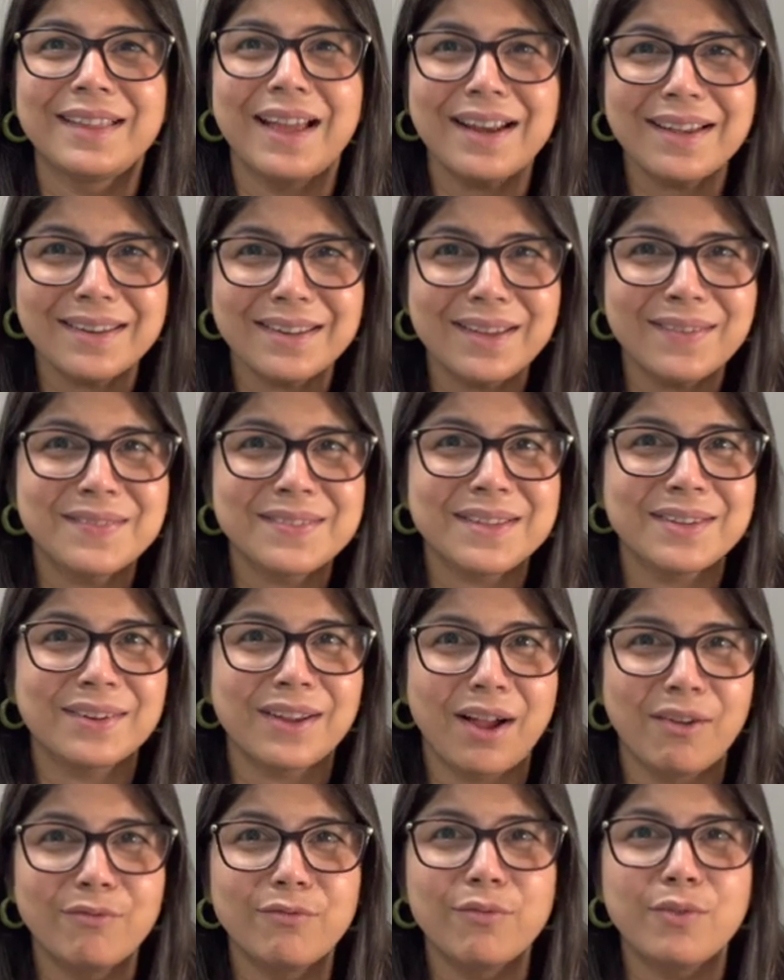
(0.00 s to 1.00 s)
that gives a
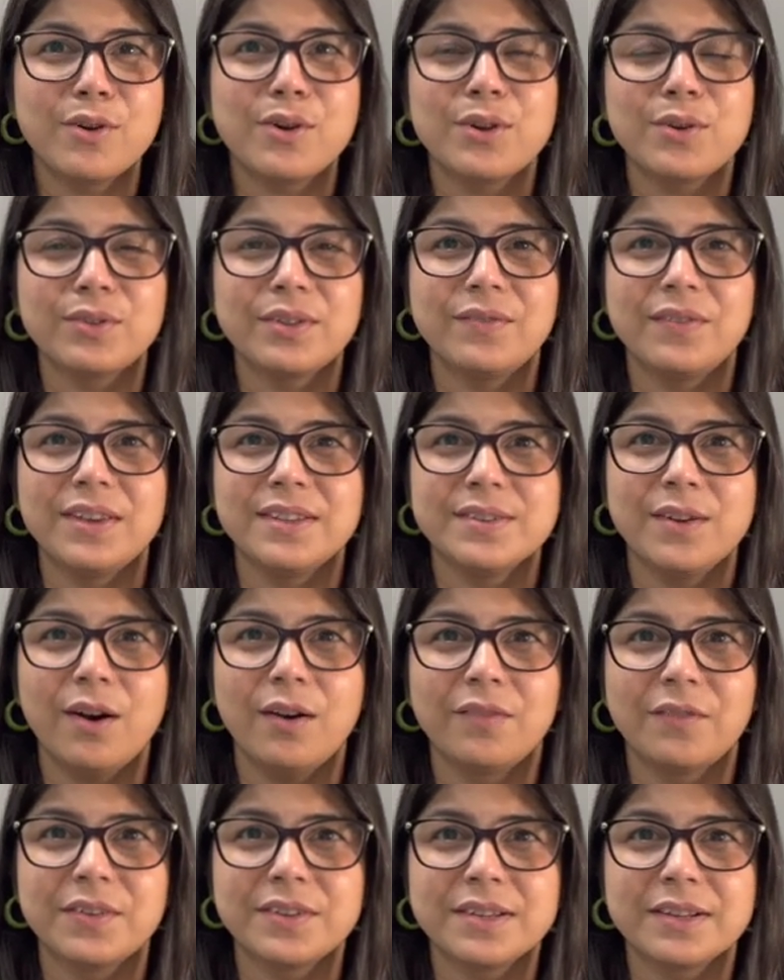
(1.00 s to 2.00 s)
comfort to the visa
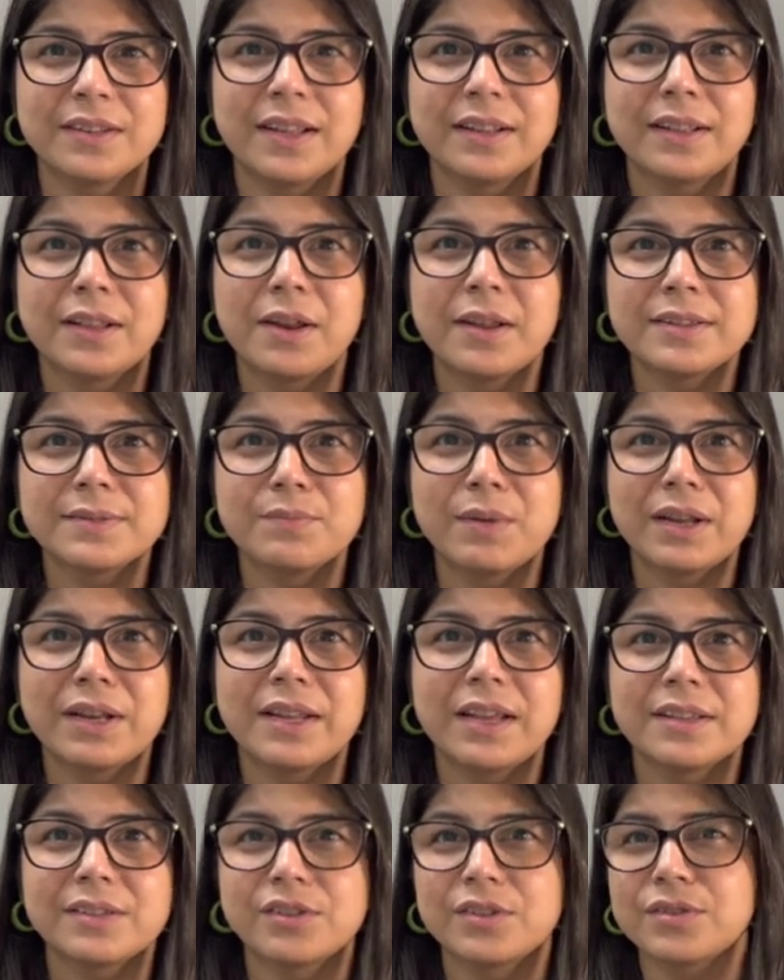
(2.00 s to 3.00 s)
officer that this
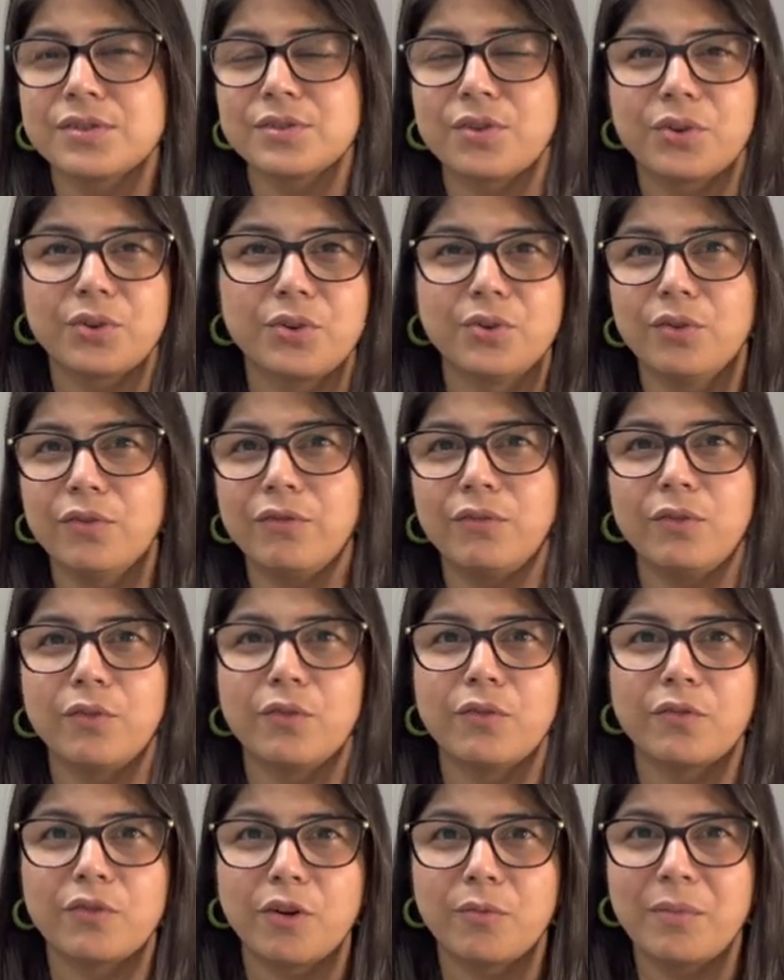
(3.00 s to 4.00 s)
money has just not, you know,
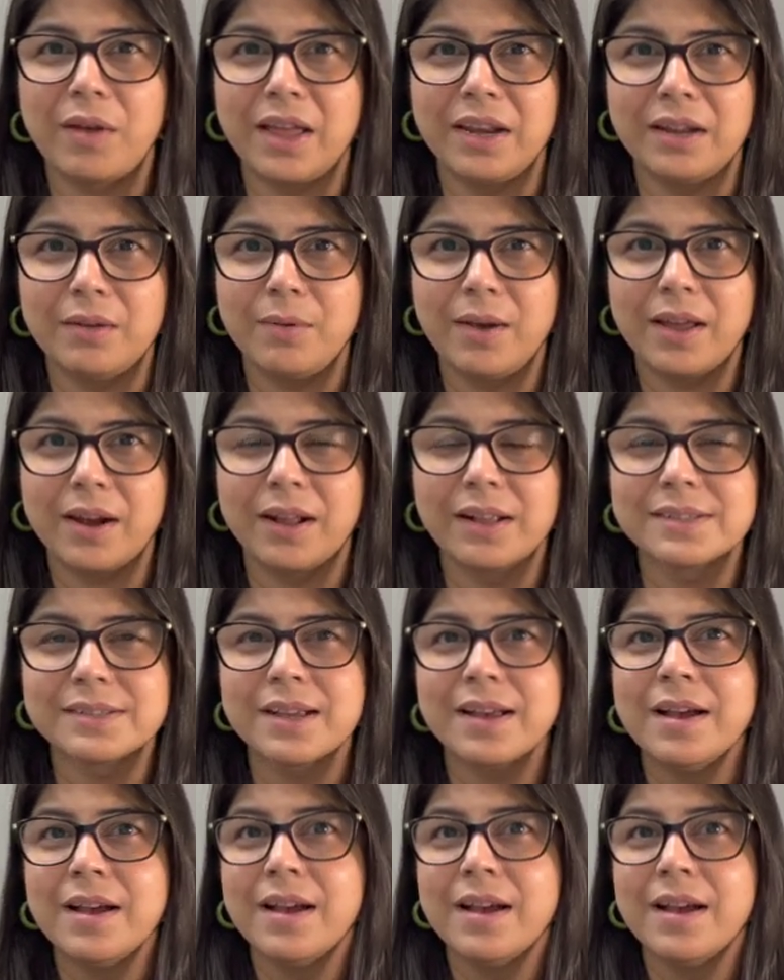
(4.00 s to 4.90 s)
flown from anywhere else.